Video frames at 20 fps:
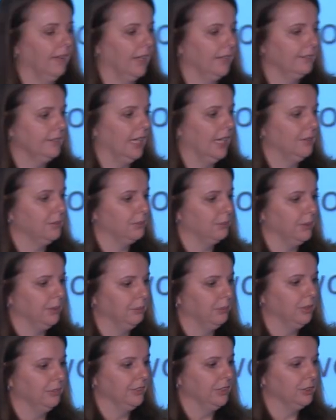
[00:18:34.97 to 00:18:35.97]
lot of times
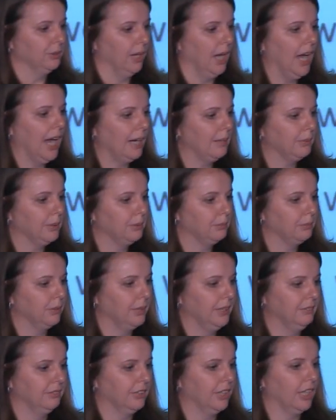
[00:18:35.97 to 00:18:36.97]
we move into a hybrid
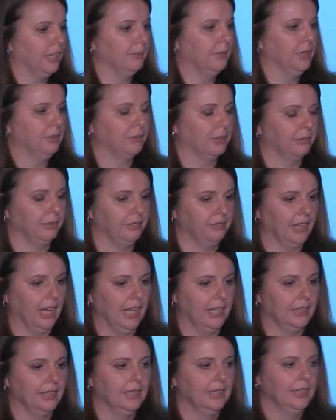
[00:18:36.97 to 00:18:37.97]
environment where we've
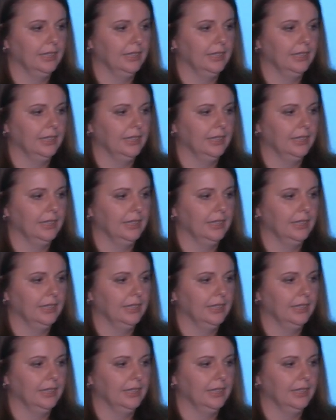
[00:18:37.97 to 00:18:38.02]
got